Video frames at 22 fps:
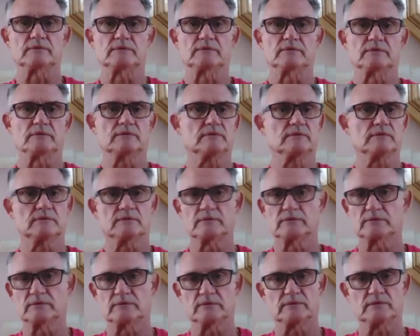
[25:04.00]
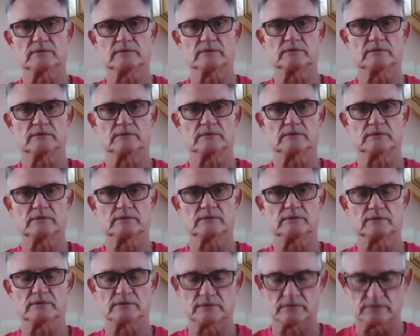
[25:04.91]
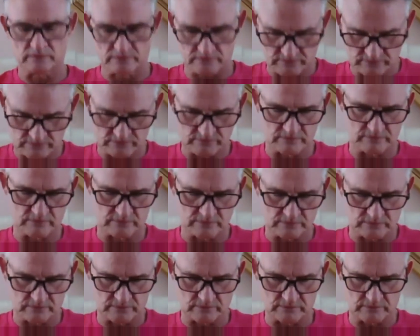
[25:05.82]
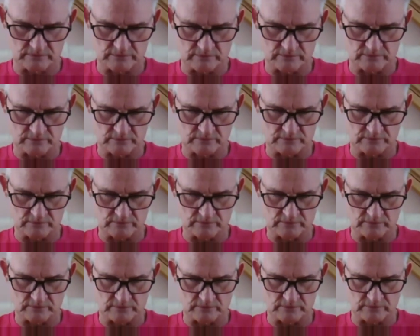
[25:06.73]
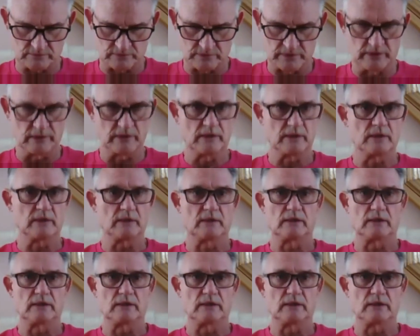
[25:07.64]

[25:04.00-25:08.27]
Nothing is said.